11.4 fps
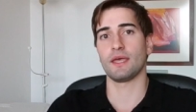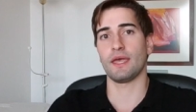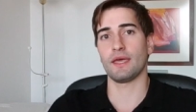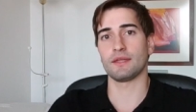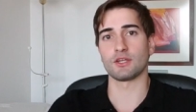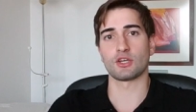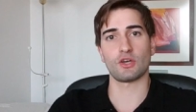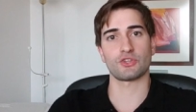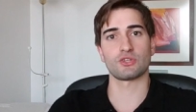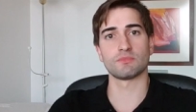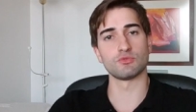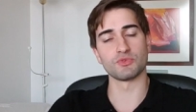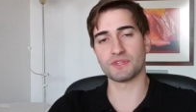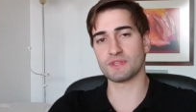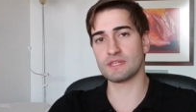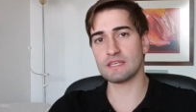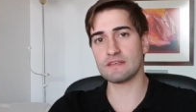and the customer
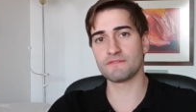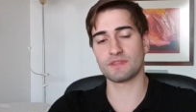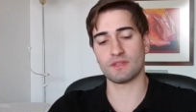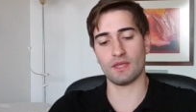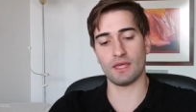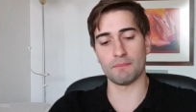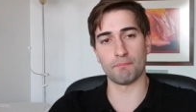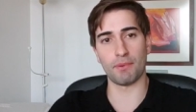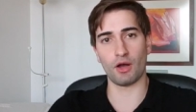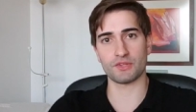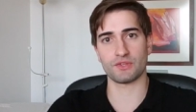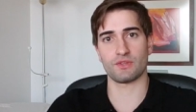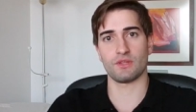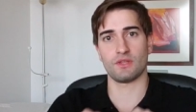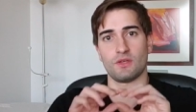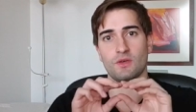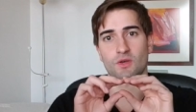receives a box
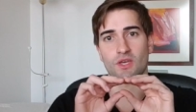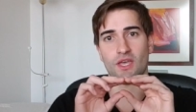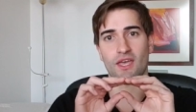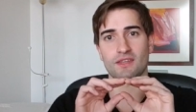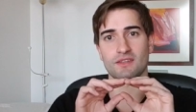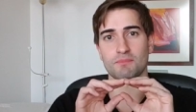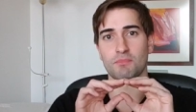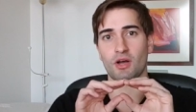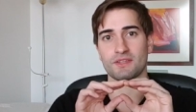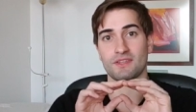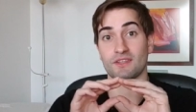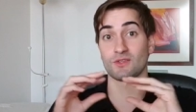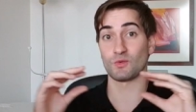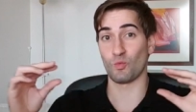and the box says